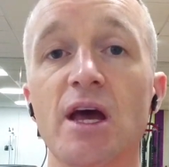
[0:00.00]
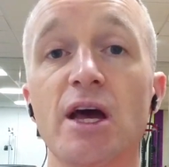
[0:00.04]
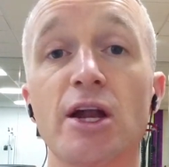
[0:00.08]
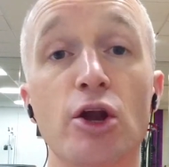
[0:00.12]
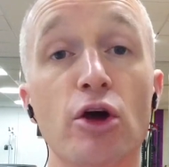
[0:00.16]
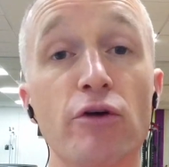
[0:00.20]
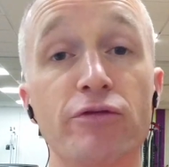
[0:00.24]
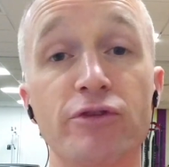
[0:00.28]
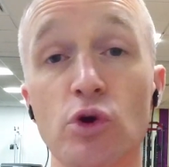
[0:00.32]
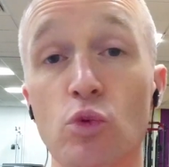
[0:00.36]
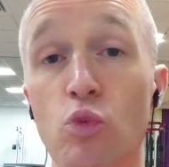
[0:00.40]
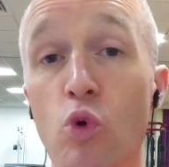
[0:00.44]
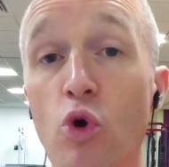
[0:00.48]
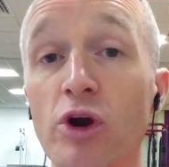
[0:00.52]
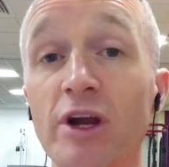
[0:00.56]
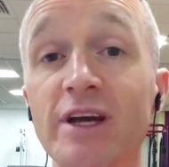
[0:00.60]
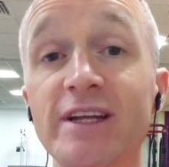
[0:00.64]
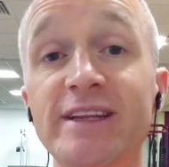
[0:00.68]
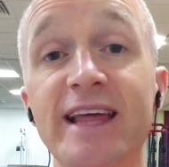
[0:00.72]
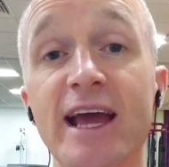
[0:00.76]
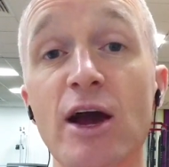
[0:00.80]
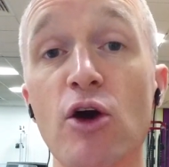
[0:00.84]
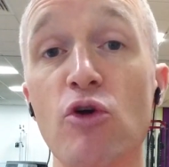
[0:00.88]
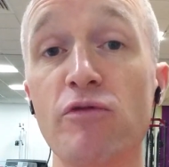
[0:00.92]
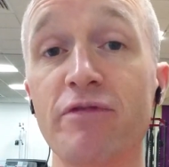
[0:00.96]
Now, if you want to
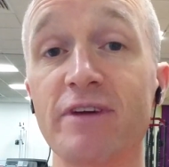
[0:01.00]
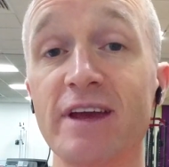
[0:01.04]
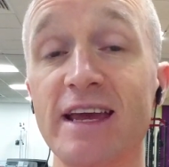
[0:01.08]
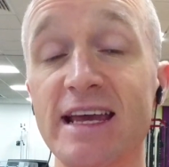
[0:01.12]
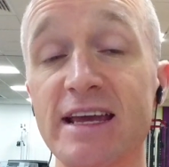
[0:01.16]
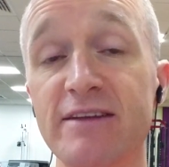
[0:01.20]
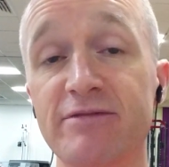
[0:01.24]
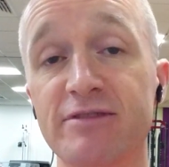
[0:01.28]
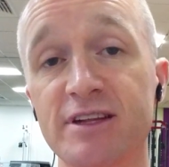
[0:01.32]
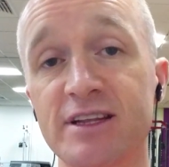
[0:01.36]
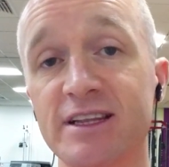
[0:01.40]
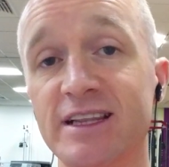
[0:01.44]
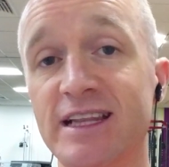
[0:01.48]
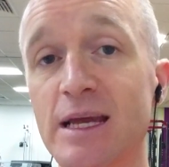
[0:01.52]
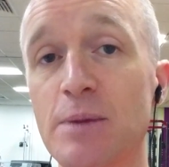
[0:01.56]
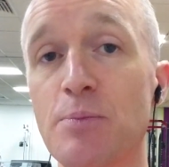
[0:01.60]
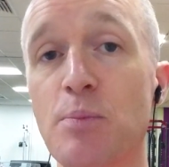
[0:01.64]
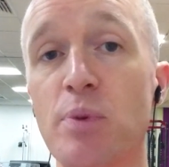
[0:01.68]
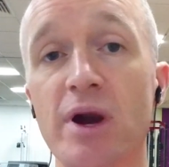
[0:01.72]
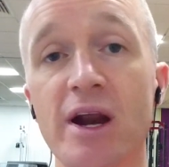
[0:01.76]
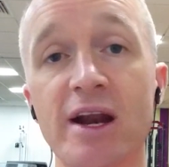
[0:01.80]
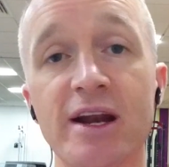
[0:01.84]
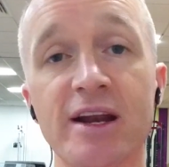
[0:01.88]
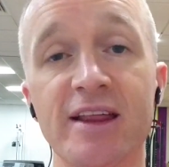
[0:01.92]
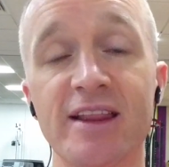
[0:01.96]
delve even
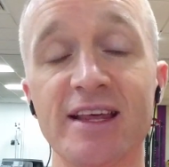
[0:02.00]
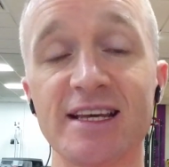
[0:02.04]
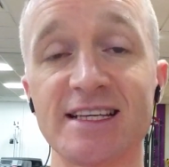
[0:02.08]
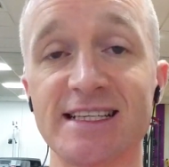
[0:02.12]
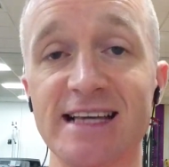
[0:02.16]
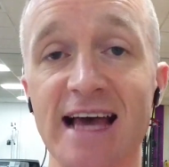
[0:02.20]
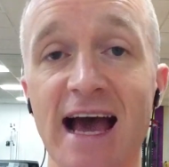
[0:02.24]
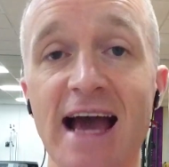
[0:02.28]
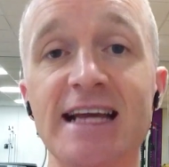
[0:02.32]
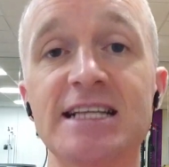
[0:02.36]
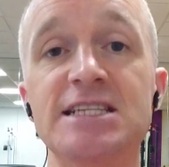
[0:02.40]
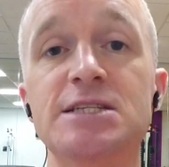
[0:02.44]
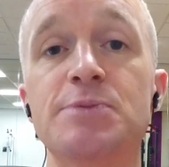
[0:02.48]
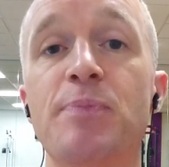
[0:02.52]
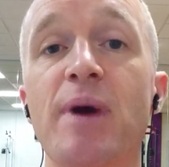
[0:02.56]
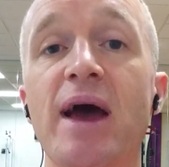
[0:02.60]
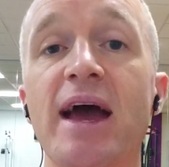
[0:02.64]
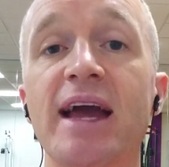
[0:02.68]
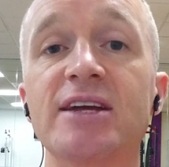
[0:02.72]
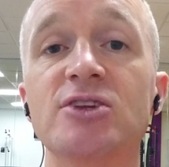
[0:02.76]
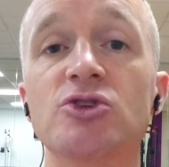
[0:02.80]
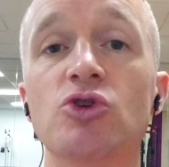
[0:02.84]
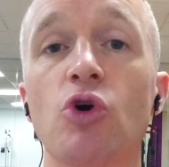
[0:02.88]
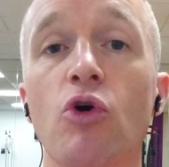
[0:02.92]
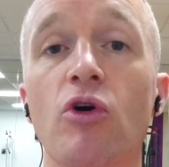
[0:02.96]
deeper into the science
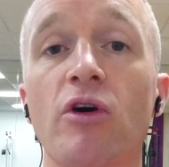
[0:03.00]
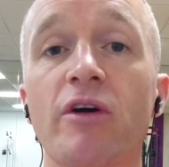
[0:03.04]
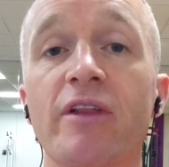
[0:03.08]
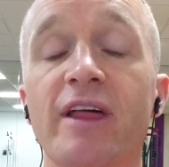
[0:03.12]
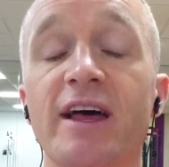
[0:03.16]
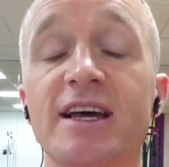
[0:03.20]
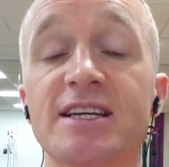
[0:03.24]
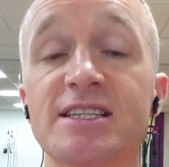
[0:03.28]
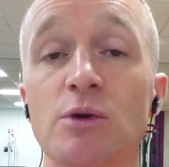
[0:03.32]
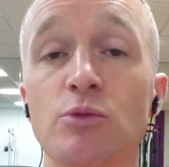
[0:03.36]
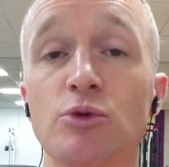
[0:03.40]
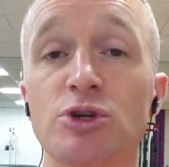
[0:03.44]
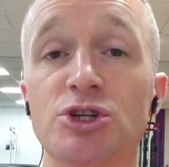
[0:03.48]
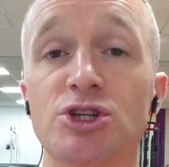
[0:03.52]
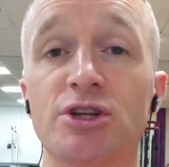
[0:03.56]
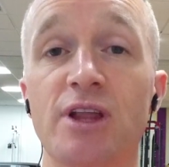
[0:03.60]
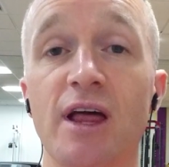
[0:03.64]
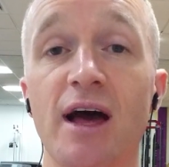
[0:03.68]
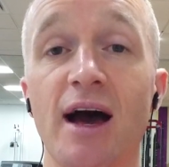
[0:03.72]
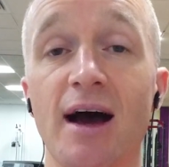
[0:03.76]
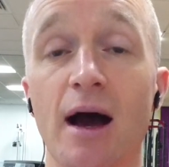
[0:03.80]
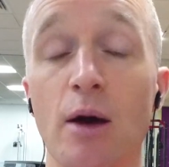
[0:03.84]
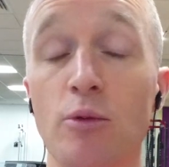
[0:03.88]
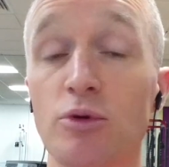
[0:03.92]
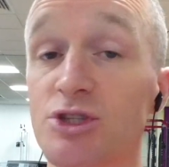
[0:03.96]
behind all of this, I
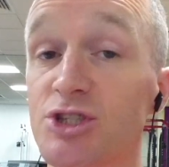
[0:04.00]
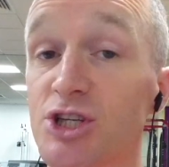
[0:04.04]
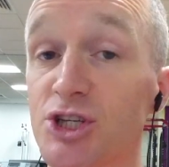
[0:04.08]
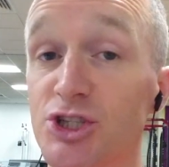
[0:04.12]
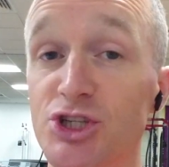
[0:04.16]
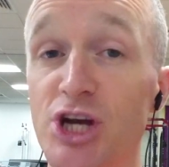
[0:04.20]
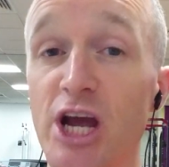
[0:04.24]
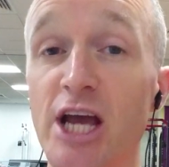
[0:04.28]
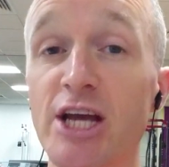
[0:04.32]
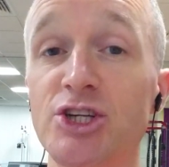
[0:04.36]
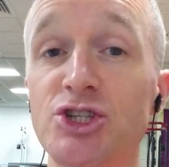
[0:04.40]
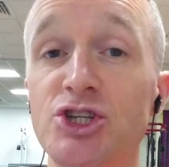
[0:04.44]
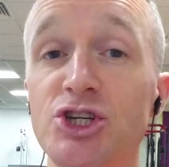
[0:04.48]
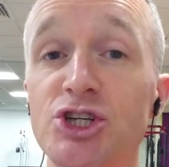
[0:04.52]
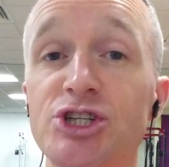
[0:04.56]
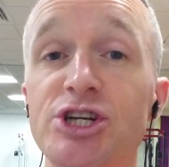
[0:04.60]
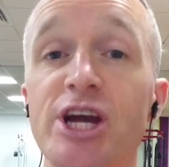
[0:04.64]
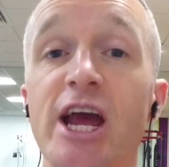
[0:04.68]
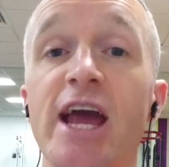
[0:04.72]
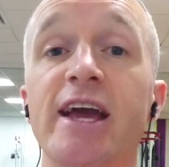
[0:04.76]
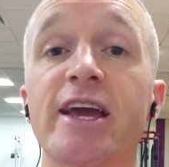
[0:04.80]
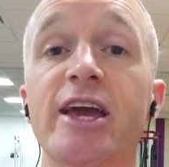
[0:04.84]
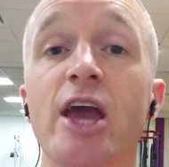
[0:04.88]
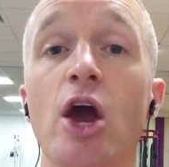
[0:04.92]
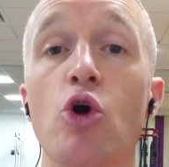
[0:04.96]
would suggest you
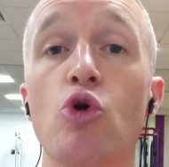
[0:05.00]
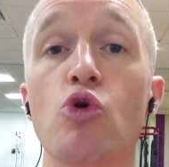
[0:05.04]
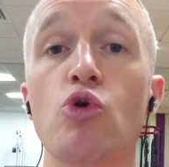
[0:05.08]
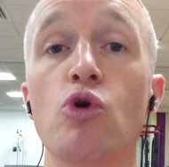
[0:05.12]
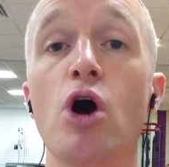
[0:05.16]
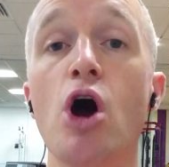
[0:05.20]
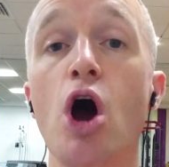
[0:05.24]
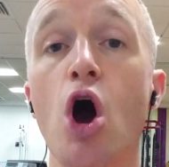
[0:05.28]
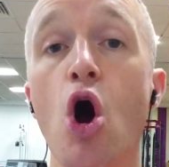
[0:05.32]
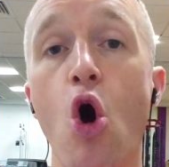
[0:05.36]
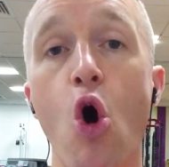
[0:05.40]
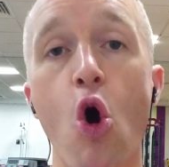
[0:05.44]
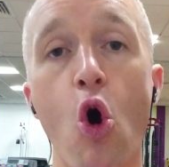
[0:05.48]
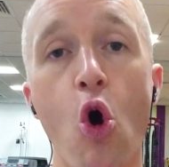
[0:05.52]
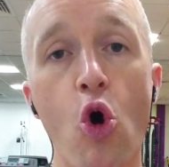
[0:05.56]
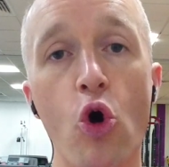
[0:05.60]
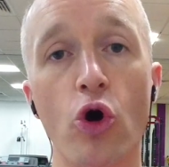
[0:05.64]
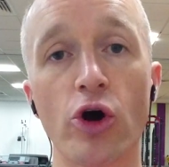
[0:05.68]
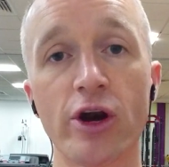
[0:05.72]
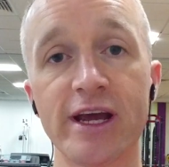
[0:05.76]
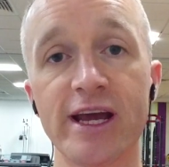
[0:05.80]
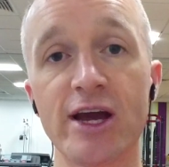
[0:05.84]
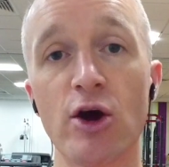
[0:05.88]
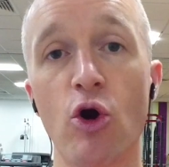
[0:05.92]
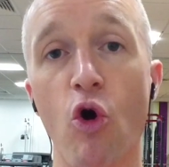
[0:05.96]
check out
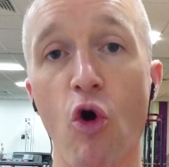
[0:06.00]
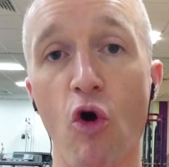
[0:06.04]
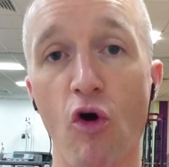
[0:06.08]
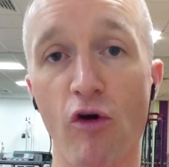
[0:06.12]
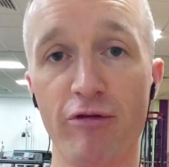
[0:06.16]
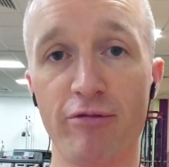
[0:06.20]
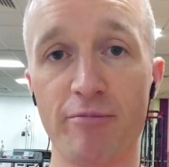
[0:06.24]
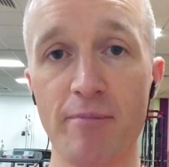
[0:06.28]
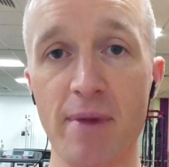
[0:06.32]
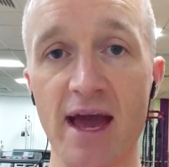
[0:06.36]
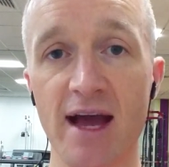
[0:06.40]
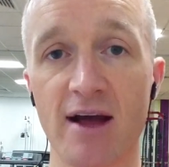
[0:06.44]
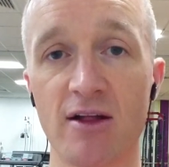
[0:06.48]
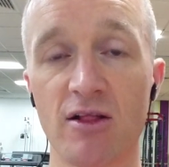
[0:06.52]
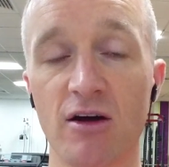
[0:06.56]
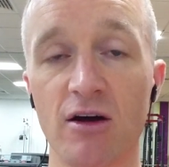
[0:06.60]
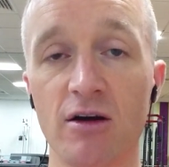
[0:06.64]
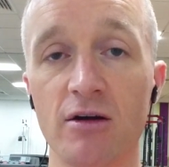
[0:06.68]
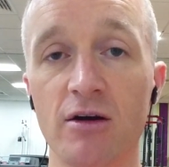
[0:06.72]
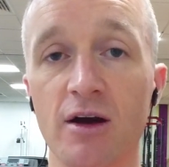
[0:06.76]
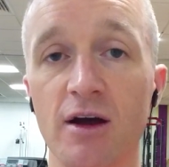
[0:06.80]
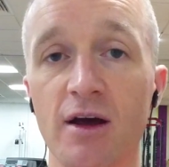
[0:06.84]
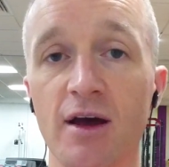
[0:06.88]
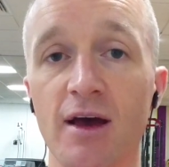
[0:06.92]
HOFMEKLER.